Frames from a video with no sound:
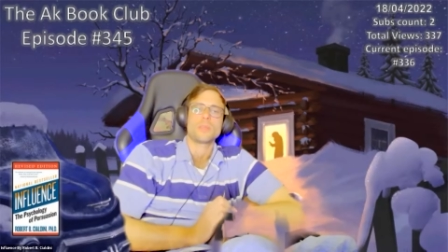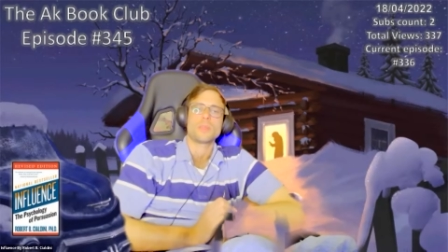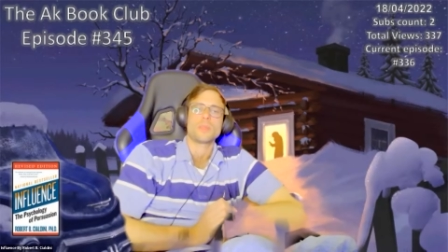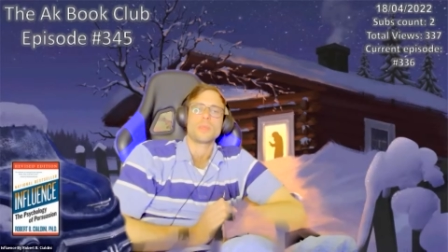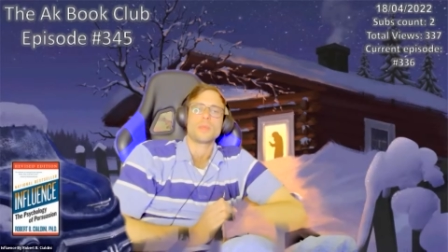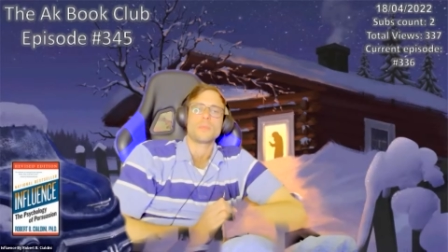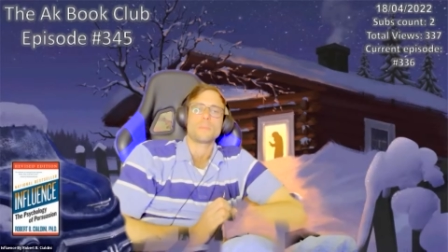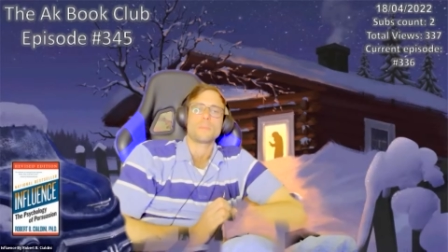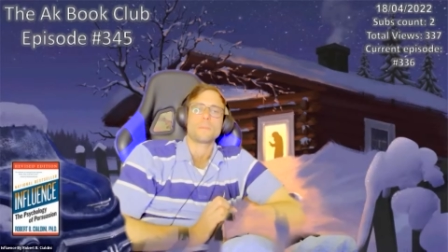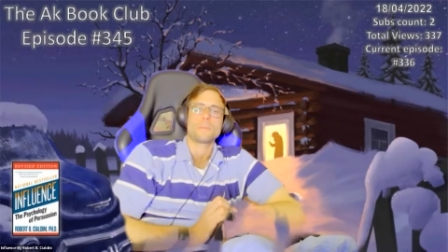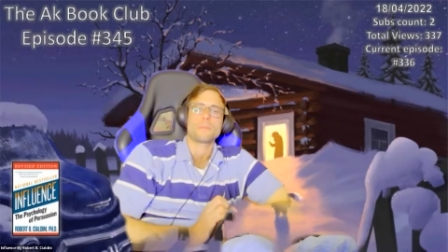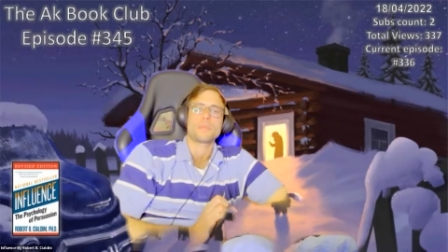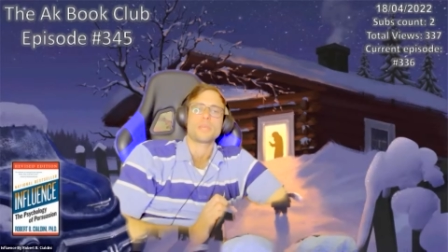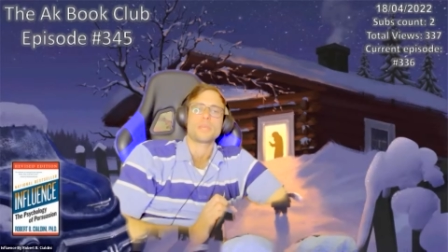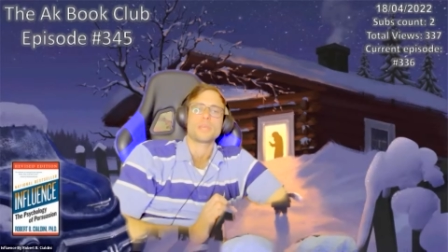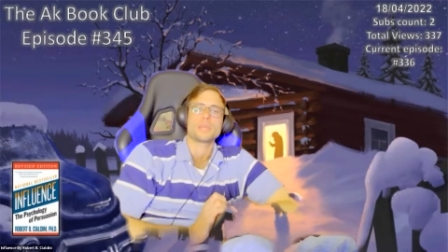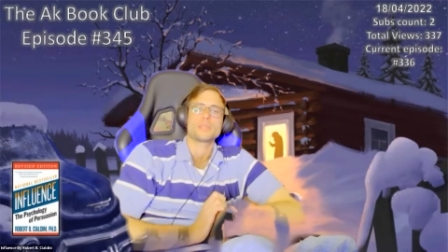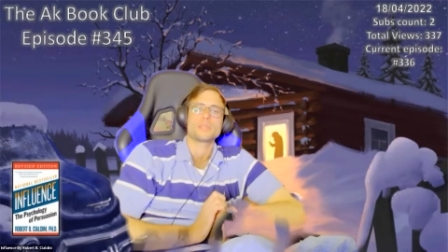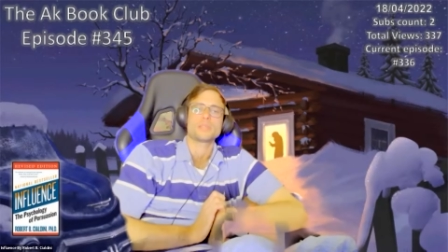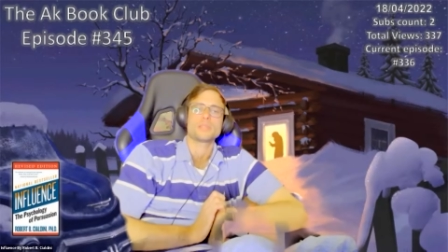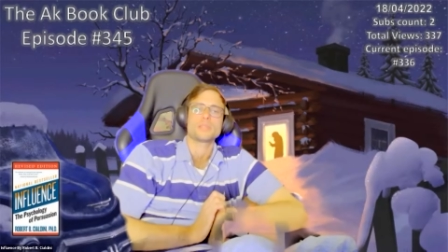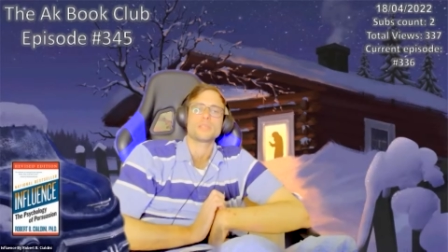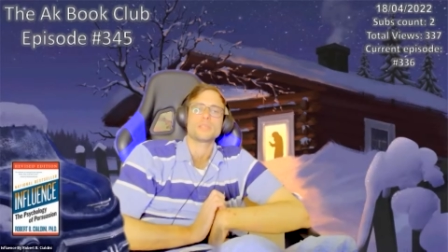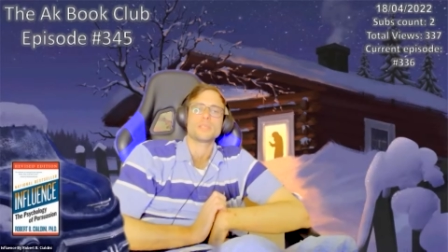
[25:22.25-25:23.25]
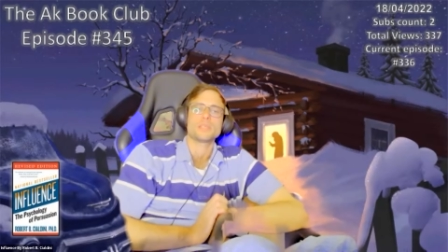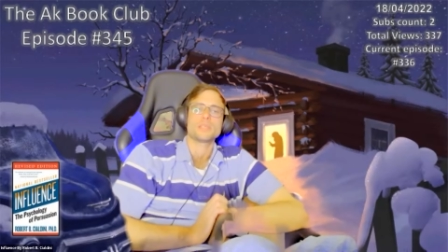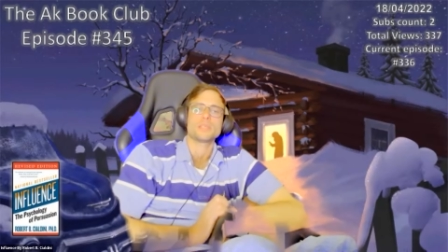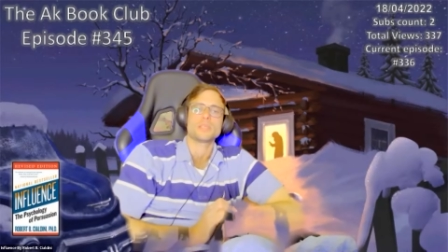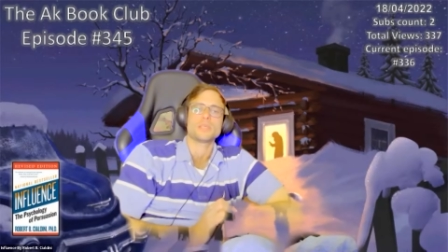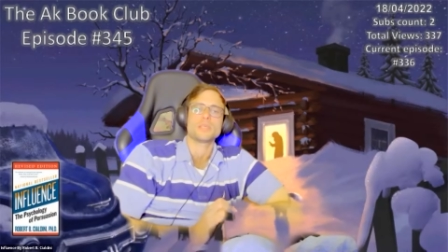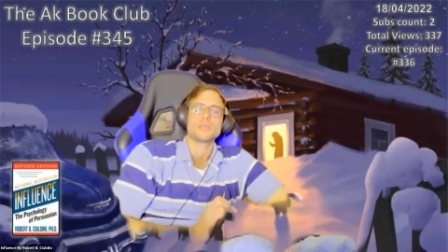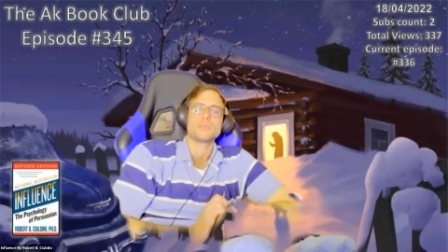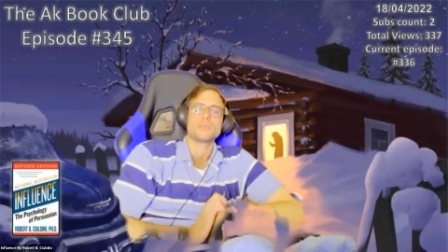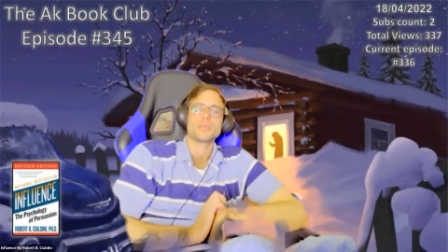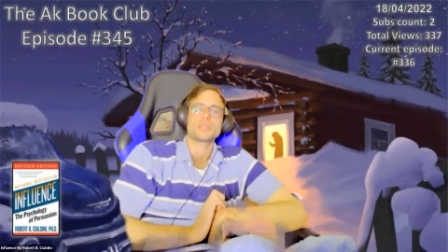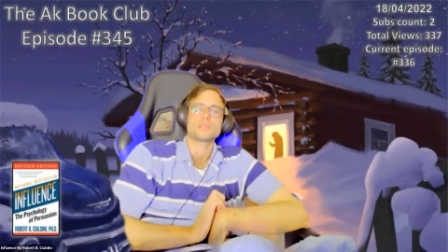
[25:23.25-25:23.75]

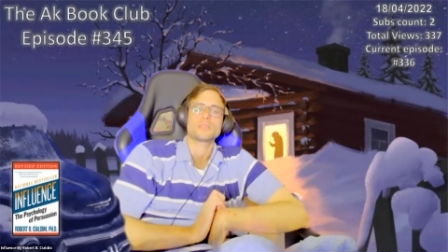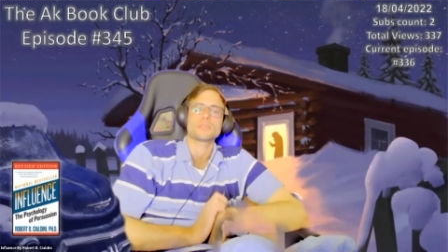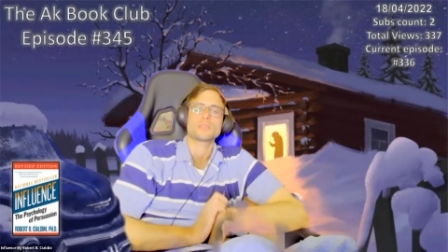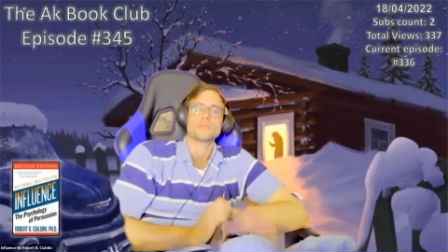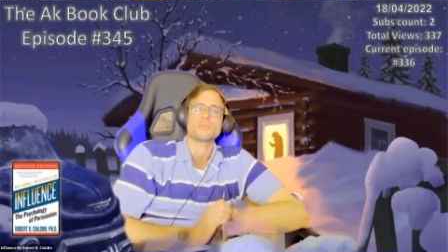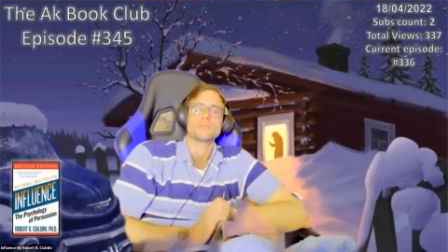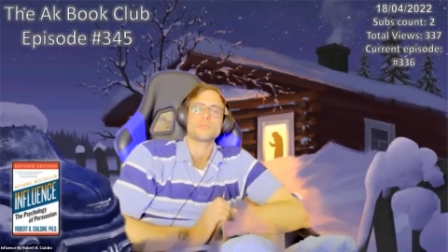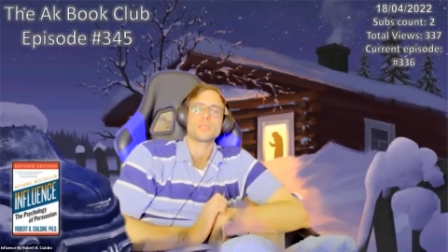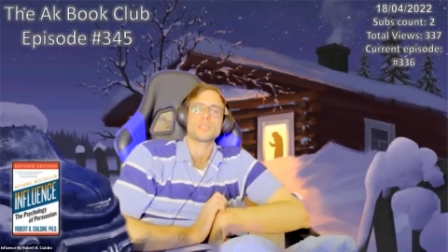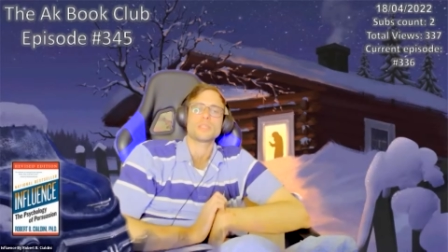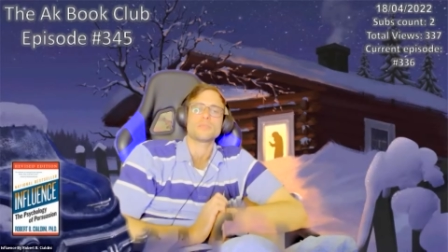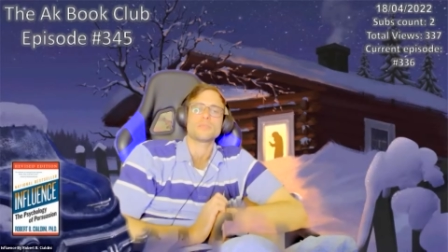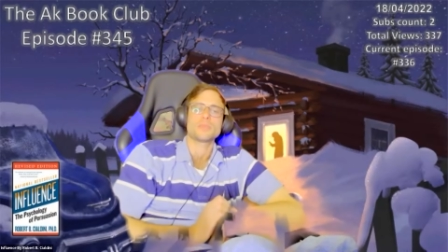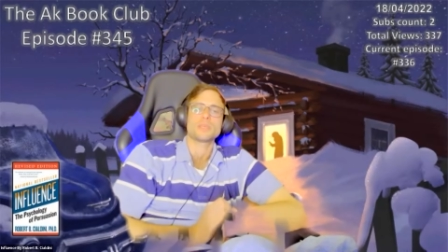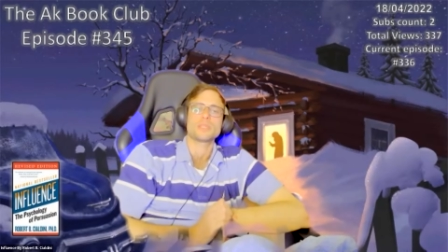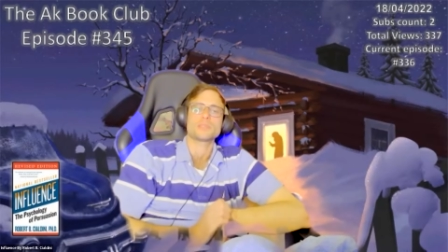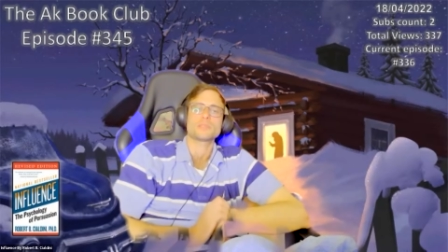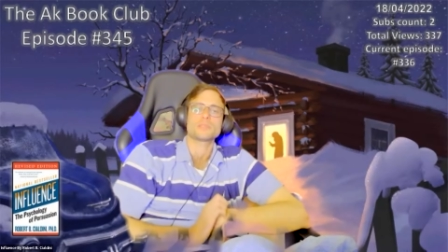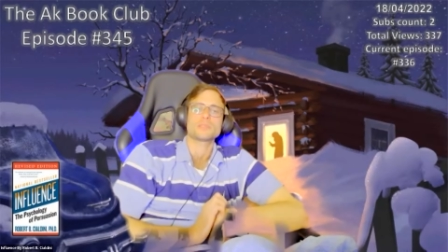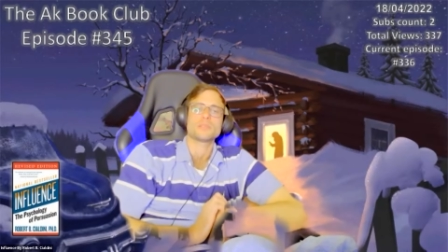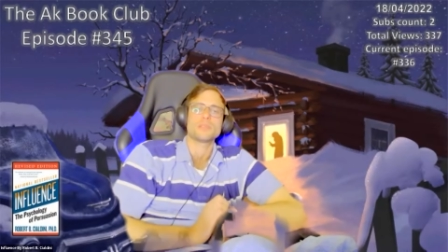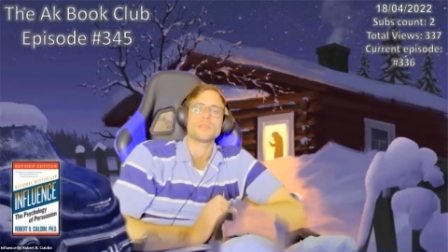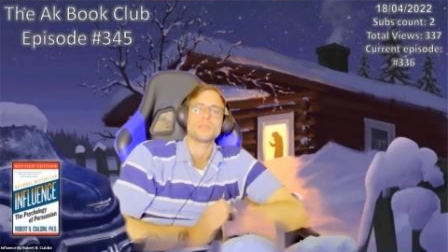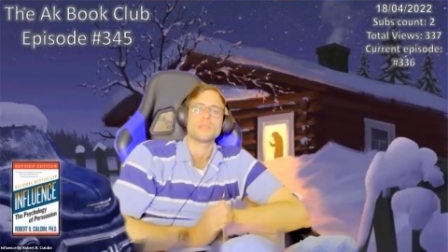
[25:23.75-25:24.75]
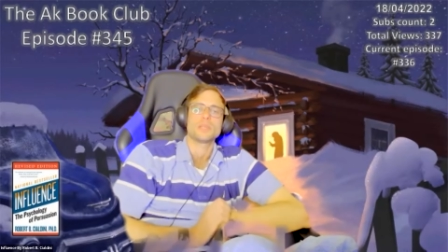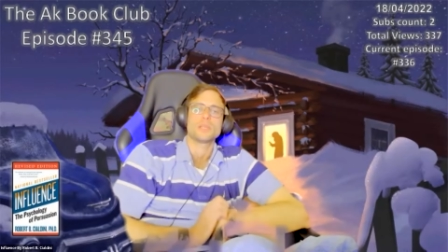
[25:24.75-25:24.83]
impediment